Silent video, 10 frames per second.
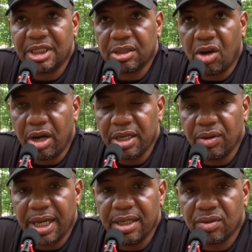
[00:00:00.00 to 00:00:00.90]

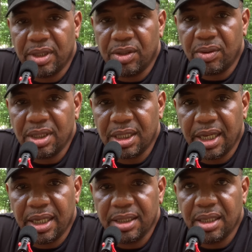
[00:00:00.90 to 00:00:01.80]
cardio days or endurance
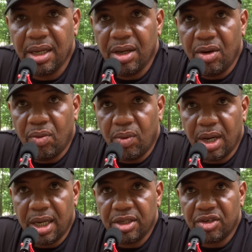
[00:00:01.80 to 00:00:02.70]
days,
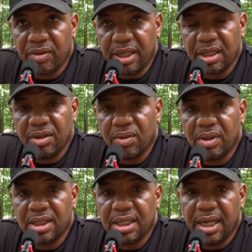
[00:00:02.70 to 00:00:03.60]
1 strength
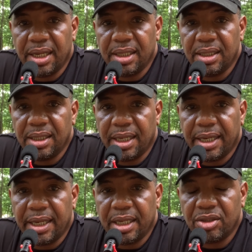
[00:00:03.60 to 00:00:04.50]
endurance day,
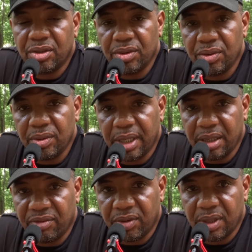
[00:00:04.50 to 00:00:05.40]
and 2
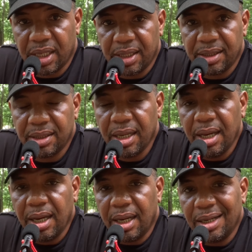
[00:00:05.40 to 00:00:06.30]
interval days.
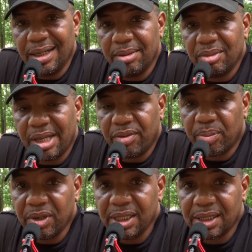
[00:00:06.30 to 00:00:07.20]
They were
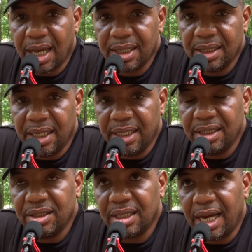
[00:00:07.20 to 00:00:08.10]
pretty solid
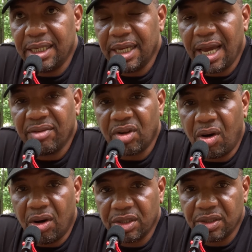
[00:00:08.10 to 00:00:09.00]
days. I did have to
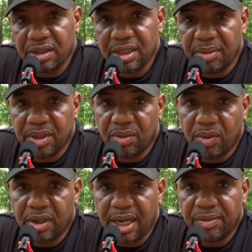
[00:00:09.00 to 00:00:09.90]
alter some of the
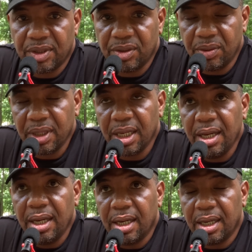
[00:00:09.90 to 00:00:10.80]
work I was doing
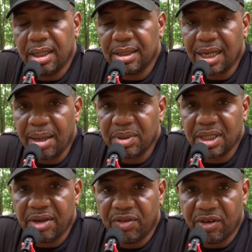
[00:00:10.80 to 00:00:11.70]
to
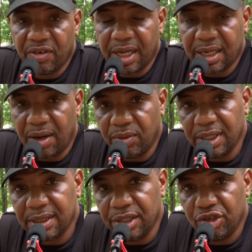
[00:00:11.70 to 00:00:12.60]
compensate for the fact that I
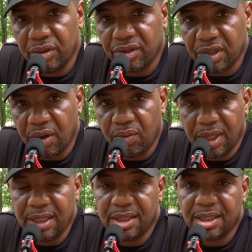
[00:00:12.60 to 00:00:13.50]
was injured. So
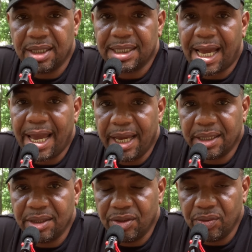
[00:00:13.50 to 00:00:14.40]
one of the things I had
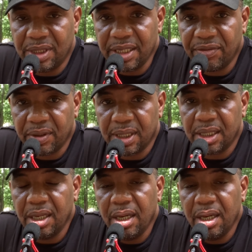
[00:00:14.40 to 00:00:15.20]
to do differently,